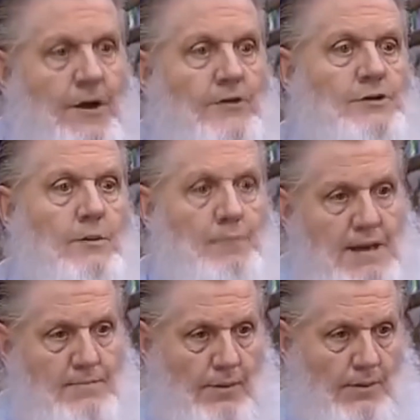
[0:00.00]
There's a
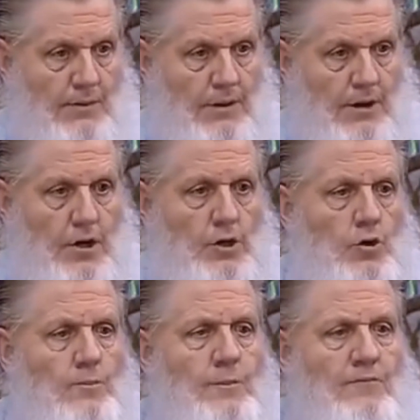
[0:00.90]
people, a
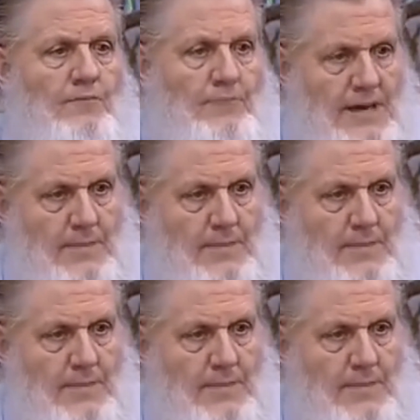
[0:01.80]
group of